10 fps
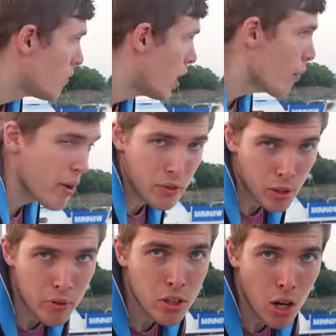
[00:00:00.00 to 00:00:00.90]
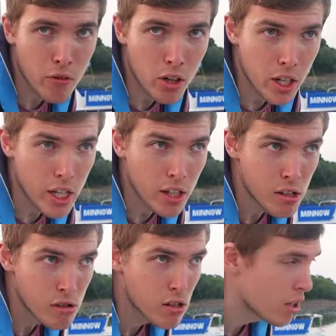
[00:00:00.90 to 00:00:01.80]
I'm waiting for something to go wrong here.
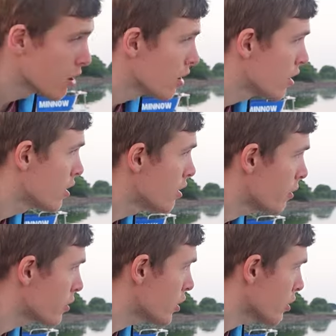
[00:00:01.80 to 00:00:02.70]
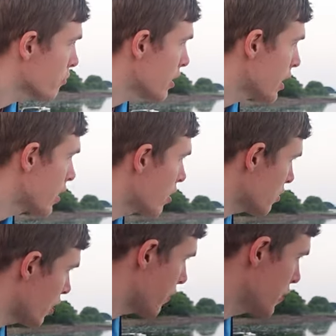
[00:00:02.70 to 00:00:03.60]
just redid a lot
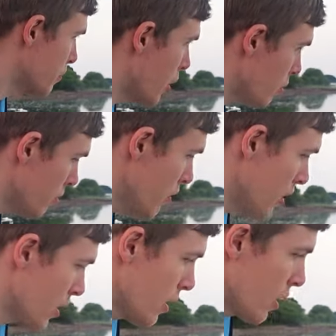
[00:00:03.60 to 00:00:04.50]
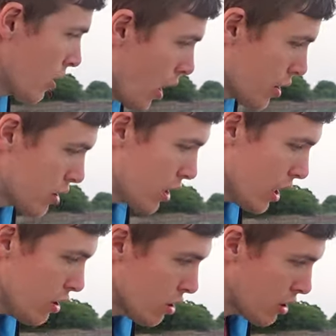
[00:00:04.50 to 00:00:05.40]
of stuff in this boat. I
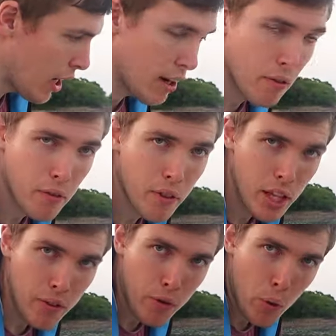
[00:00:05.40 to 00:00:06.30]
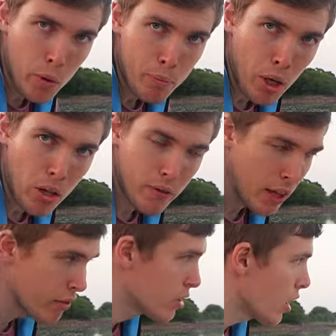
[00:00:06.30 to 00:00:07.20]
did just have the forward bung of
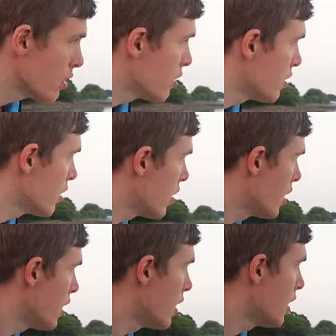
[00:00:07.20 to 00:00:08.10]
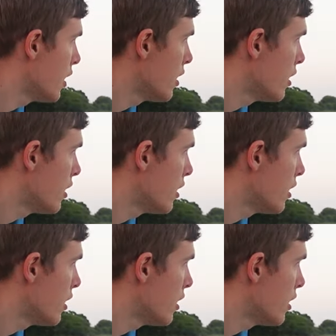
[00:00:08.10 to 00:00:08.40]
that redundant uh,